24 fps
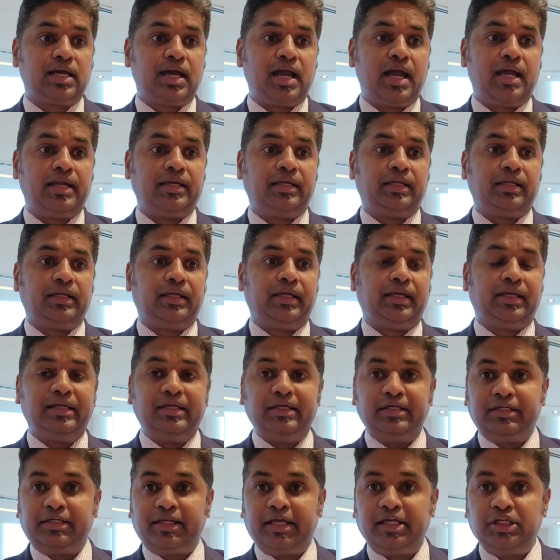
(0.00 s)
and
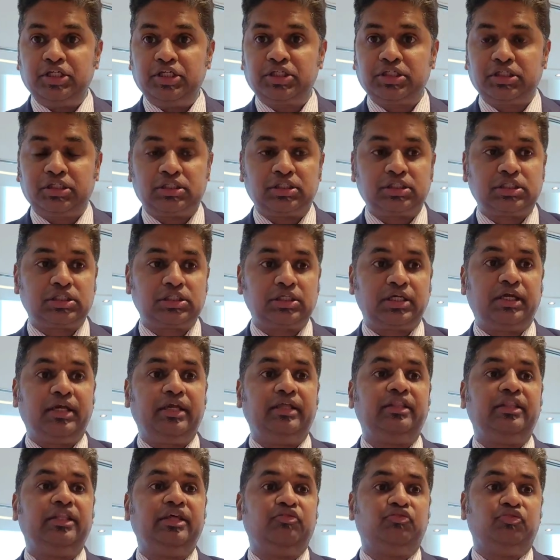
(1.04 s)
intentions
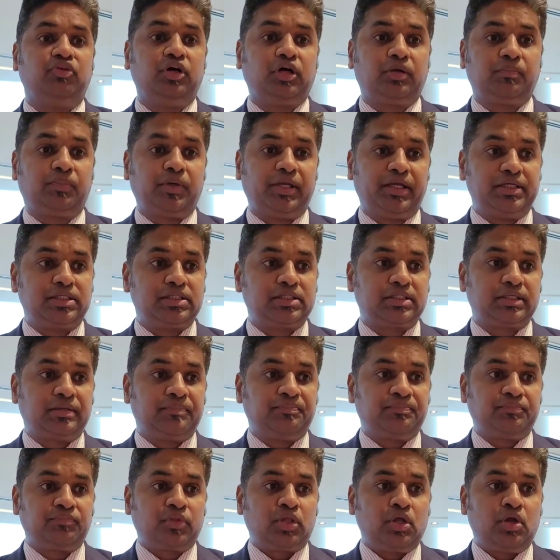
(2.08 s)
in the workplace,
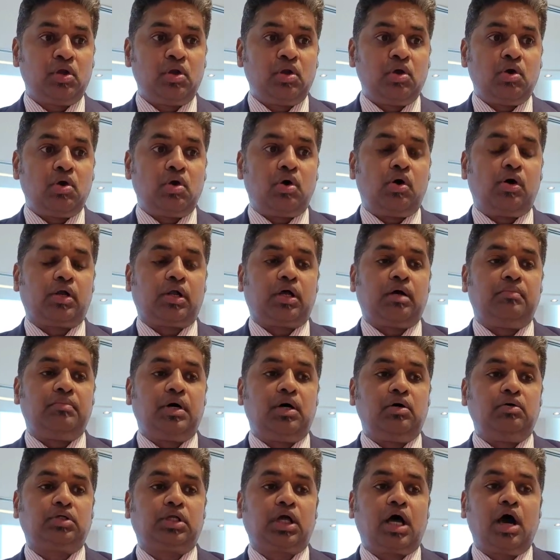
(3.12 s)
or
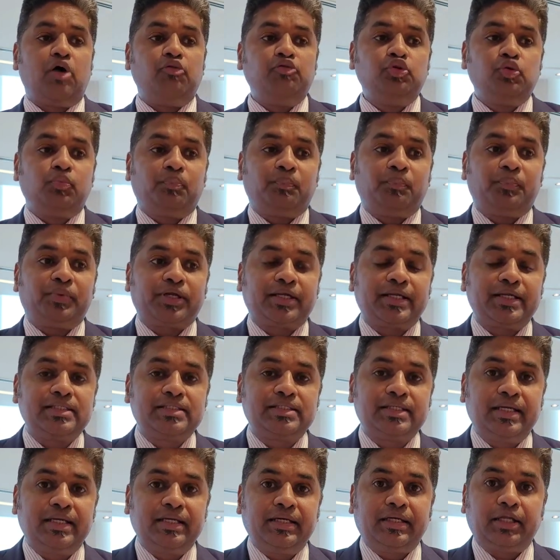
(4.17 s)
about how you
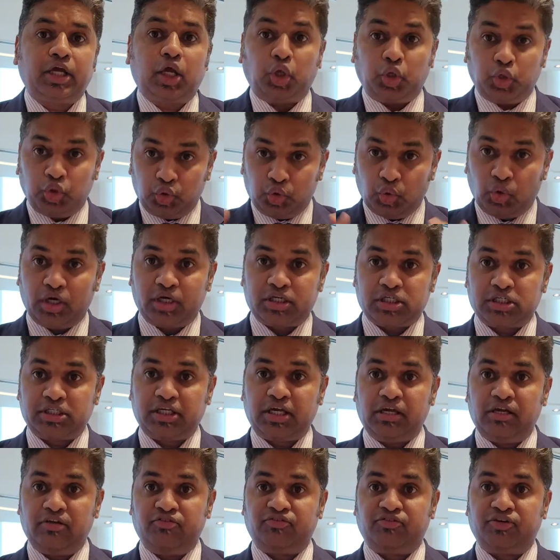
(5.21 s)
present
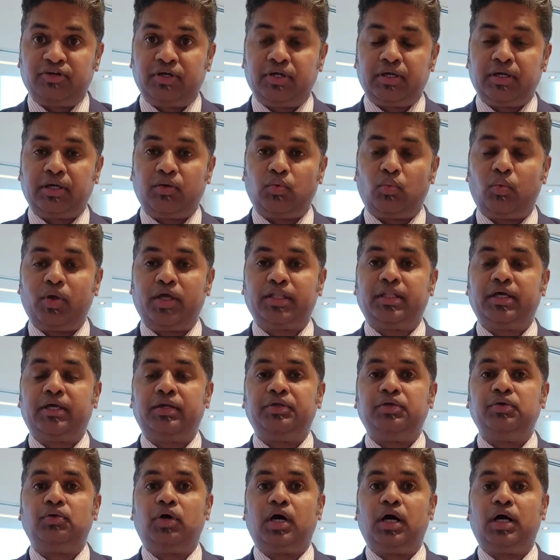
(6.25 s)
yourself, whether
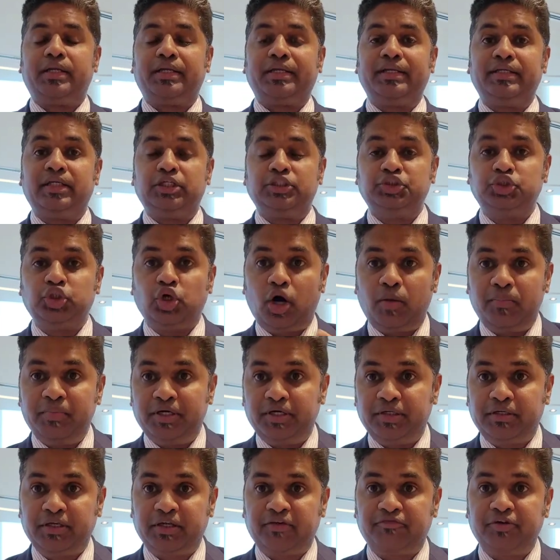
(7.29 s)
you are in a job
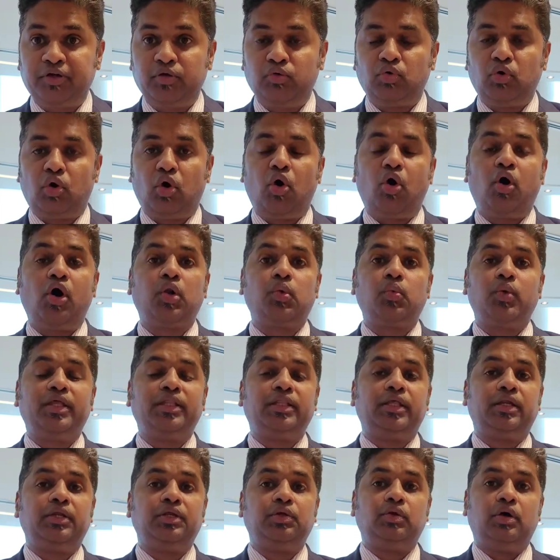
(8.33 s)
interview or
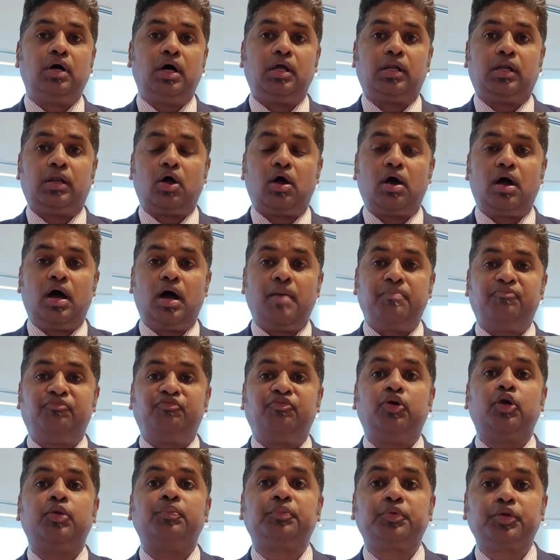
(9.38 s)
whether you are up
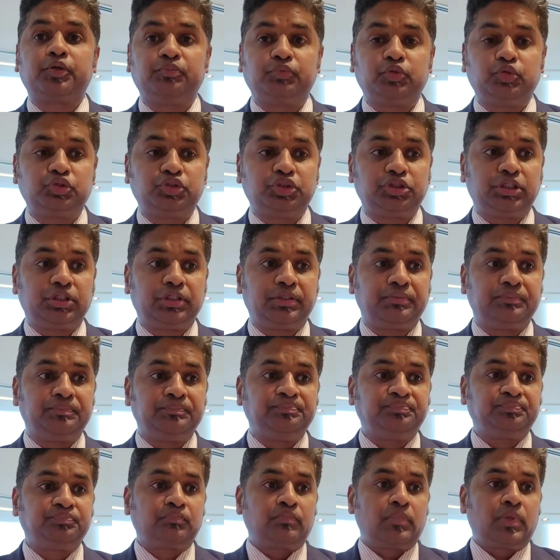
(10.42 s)
for promotion
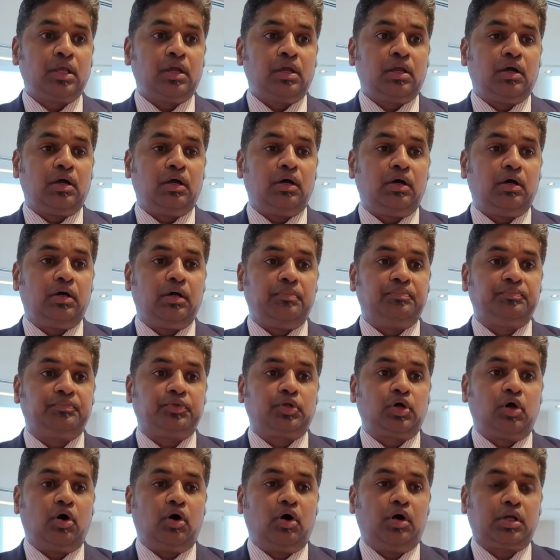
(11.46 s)

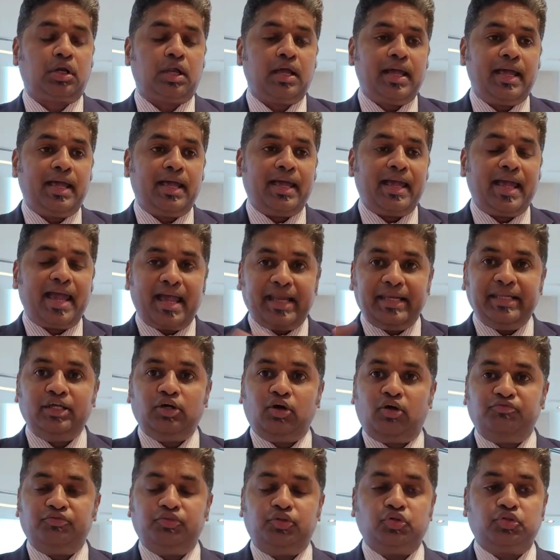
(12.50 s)
or any
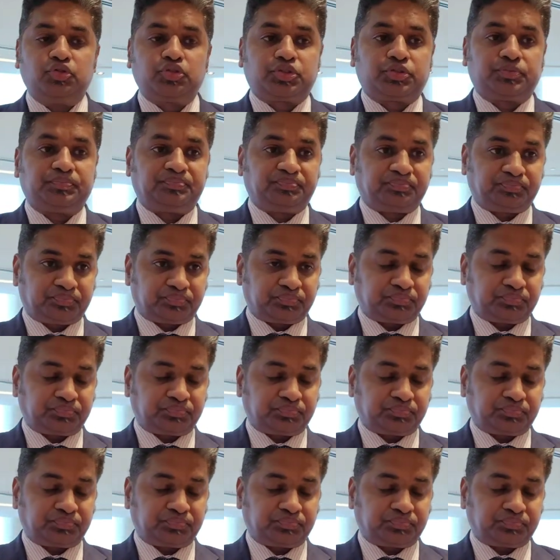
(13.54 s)
of those.